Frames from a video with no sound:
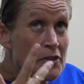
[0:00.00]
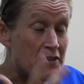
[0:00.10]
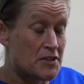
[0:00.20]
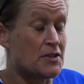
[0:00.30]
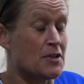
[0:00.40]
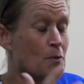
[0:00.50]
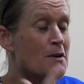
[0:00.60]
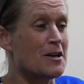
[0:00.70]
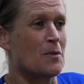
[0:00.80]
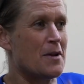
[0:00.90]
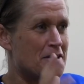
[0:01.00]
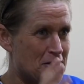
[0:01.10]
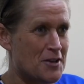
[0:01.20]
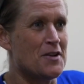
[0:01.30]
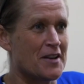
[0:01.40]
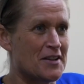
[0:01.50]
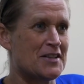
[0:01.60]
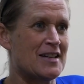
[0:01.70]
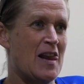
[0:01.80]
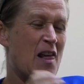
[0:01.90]
to work with
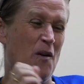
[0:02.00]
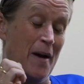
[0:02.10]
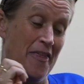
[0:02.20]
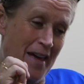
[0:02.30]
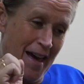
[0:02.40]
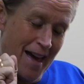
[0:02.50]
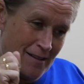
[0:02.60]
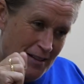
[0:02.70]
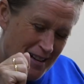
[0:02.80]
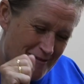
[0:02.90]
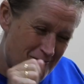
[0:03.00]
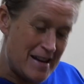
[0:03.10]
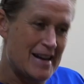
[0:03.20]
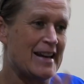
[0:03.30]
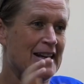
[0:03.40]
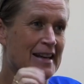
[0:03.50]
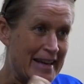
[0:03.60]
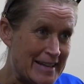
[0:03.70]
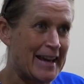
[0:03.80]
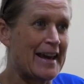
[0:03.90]
students when they're really
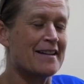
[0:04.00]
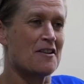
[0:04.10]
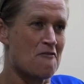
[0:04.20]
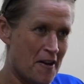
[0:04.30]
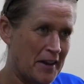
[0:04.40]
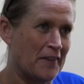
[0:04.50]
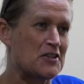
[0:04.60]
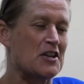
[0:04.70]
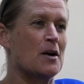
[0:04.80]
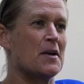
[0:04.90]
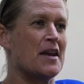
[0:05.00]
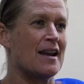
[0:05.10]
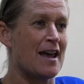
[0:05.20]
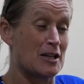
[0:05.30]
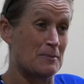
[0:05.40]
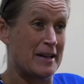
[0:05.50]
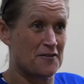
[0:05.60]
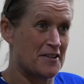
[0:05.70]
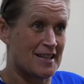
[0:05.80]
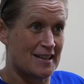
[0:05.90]
leading it and running the show, and it allows me to
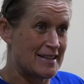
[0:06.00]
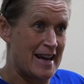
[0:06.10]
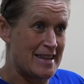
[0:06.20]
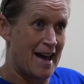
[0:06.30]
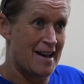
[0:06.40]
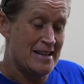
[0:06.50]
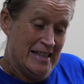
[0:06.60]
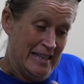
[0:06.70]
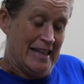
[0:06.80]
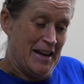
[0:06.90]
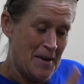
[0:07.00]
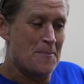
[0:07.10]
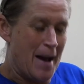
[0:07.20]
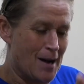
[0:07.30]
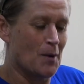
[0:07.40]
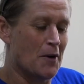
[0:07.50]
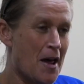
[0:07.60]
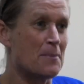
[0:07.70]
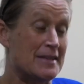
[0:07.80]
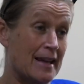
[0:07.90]
facilitate that and empower and
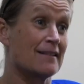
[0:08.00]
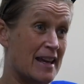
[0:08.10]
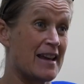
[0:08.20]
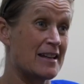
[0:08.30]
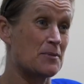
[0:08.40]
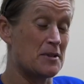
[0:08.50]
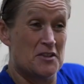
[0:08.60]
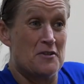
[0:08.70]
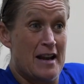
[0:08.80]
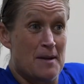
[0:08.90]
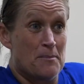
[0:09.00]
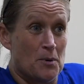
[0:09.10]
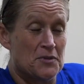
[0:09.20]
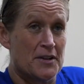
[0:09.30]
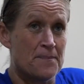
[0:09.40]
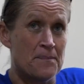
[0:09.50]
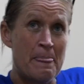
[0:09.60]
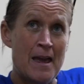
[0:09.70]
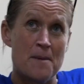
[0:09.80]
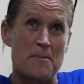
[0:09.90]
upskill kids, which is really important.
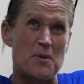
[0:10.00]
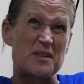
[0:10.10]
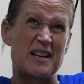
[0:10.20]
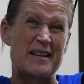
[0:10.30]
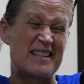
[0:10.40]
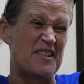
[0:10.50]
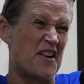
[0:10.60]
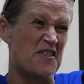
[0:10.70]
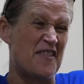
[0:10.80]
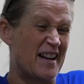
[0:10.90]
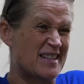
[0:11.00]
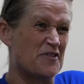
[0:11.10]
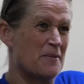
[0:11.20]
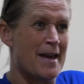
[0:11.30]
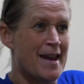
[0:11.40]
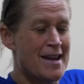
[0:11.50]
But also it's the fun factor for me.